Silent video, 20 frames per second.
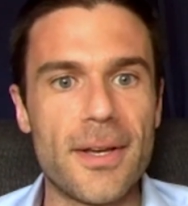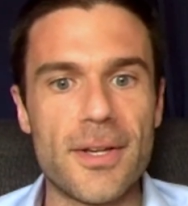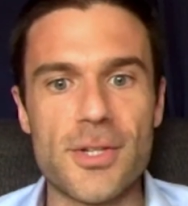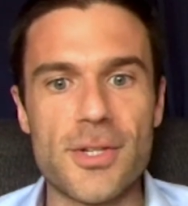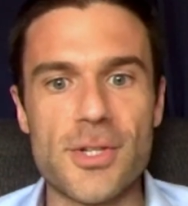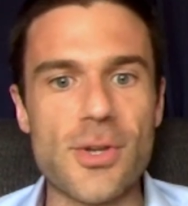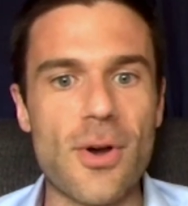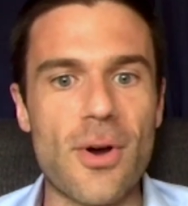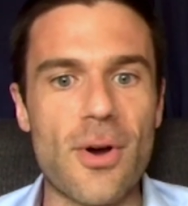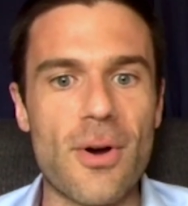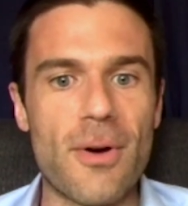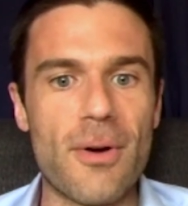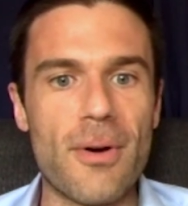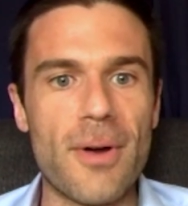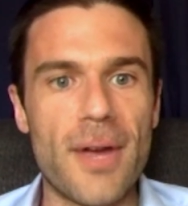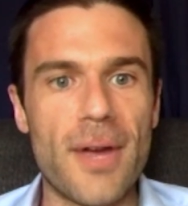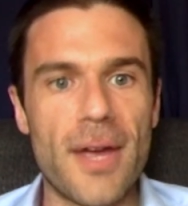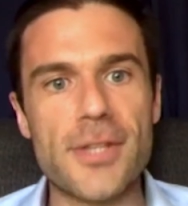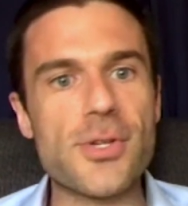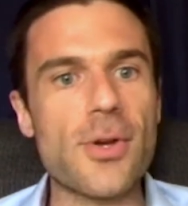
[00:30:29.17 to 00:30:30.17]

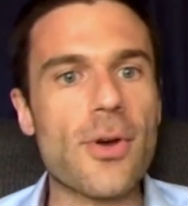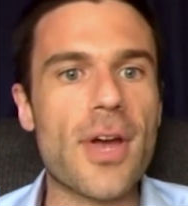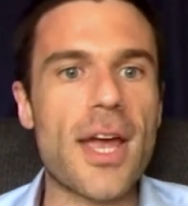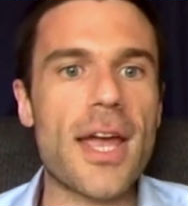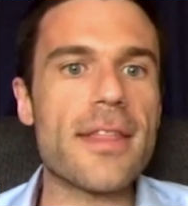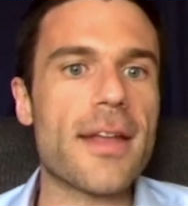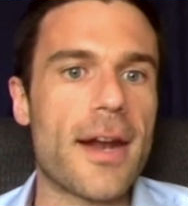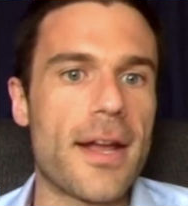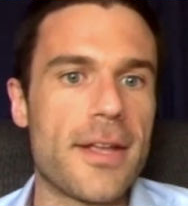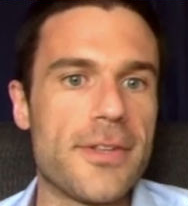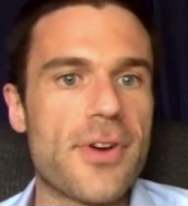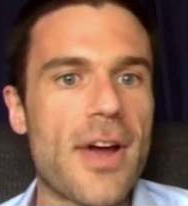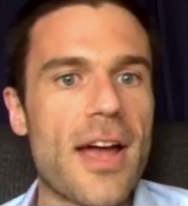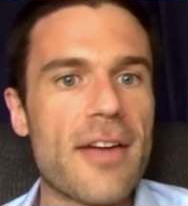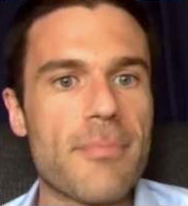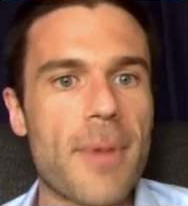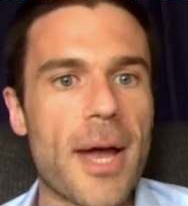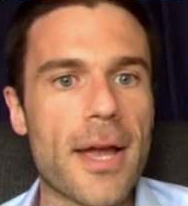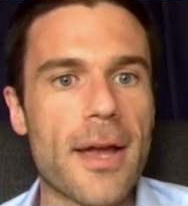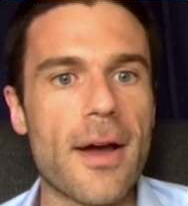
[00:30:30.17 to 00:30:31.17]
So it's okay that I
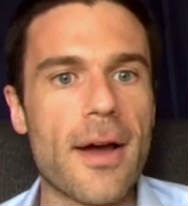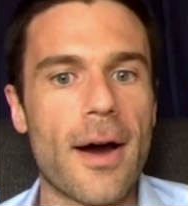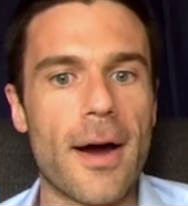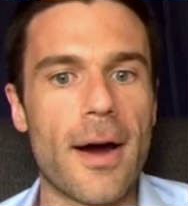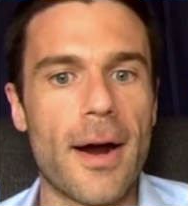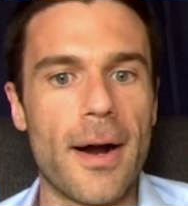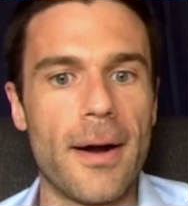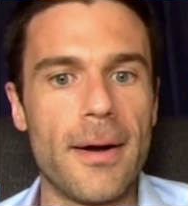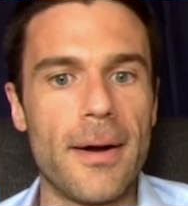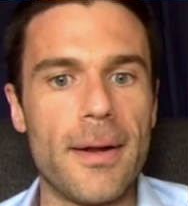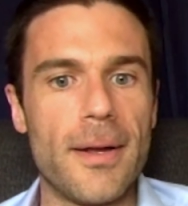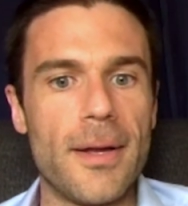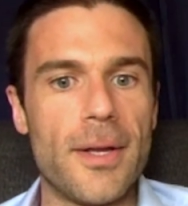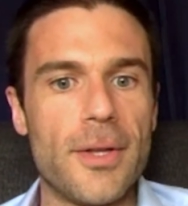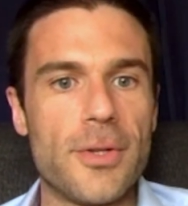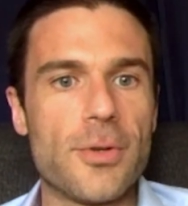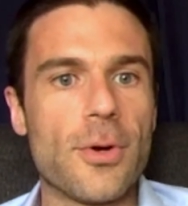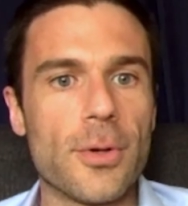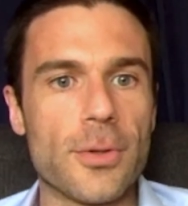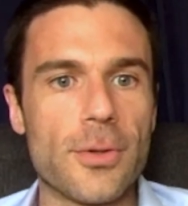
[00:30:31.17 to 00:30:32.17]
drive my car
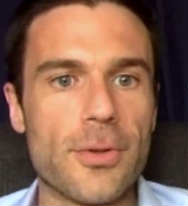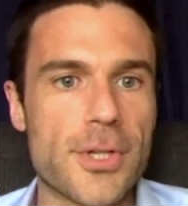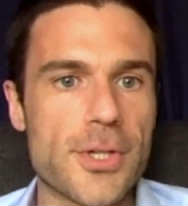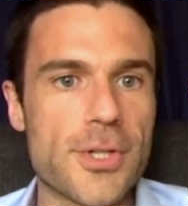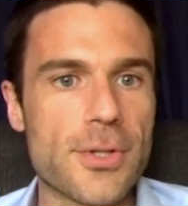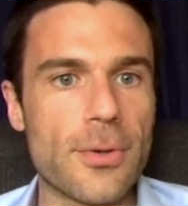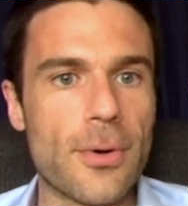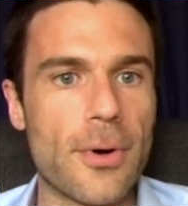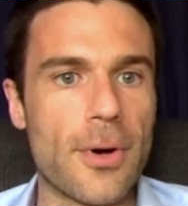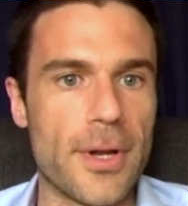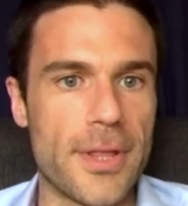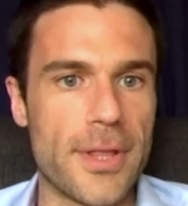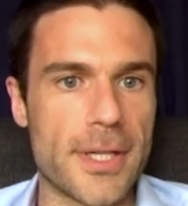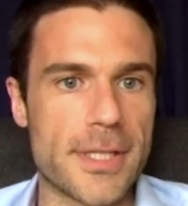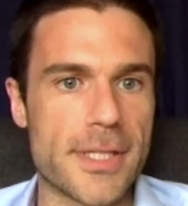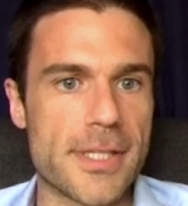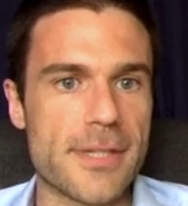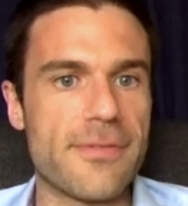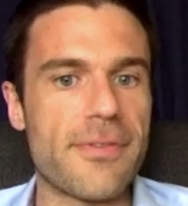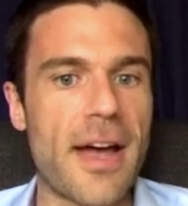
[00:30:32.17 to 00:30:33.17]
to go to the store
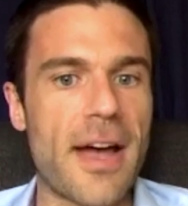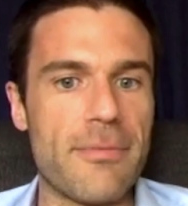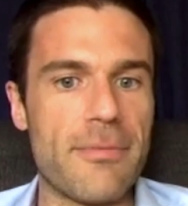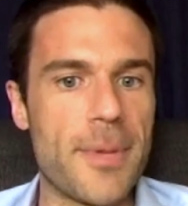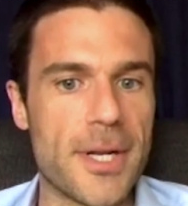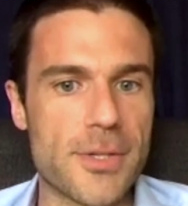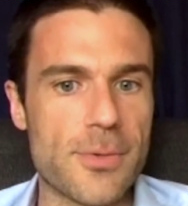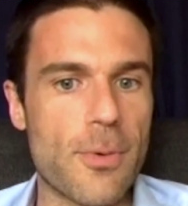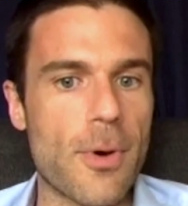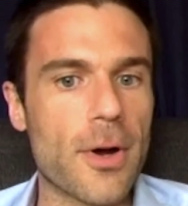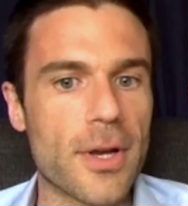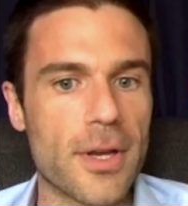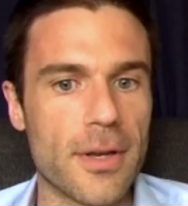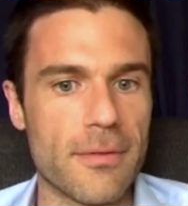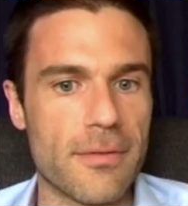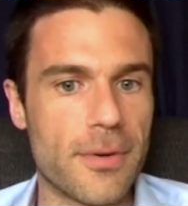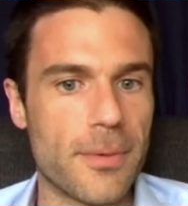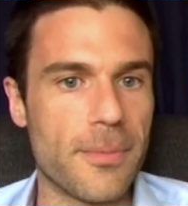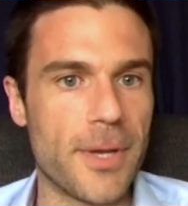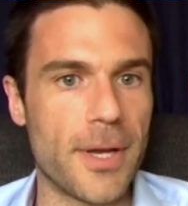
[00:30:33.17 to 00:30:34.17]
that's 5 minutes
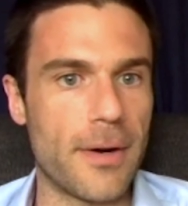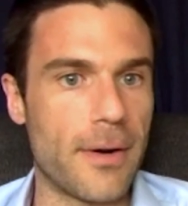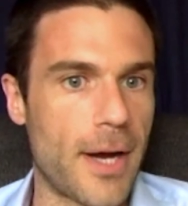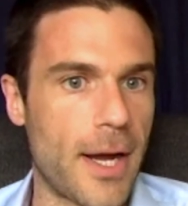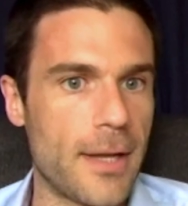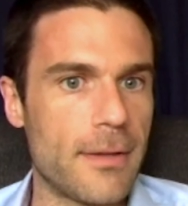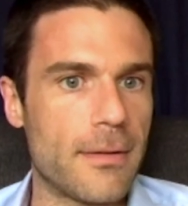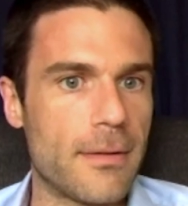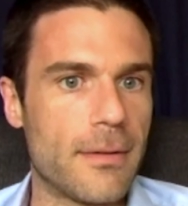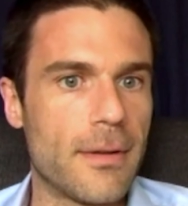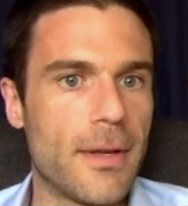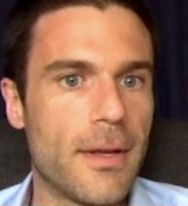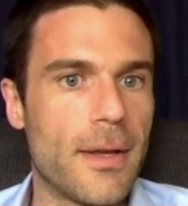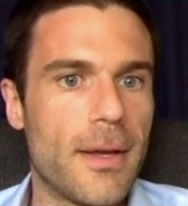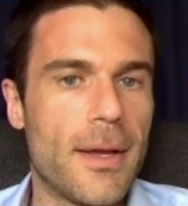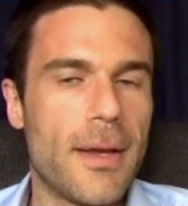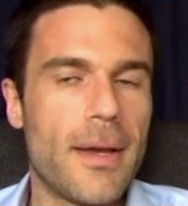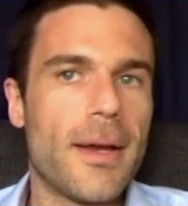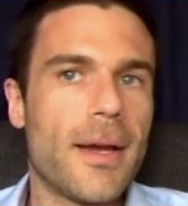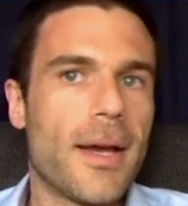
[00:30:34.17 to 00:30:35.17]
walking from here, right?
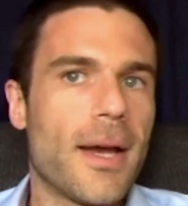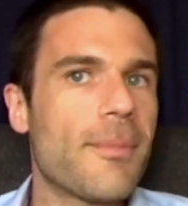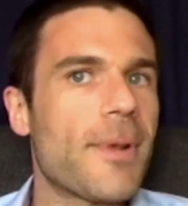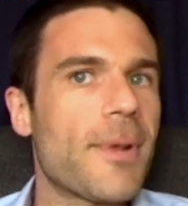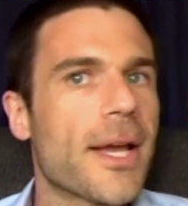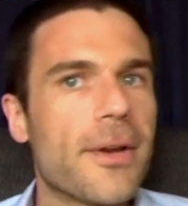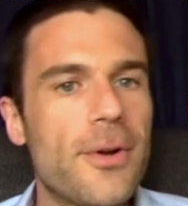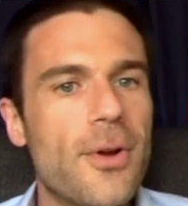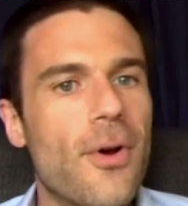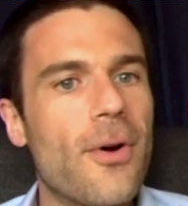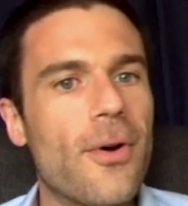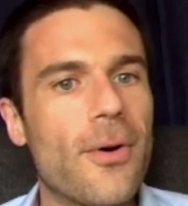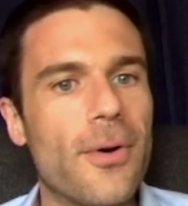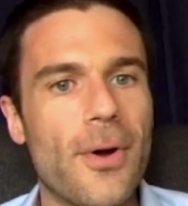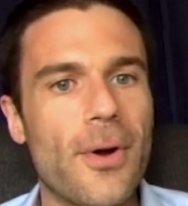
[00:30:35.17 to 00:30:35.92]
I'm like, no.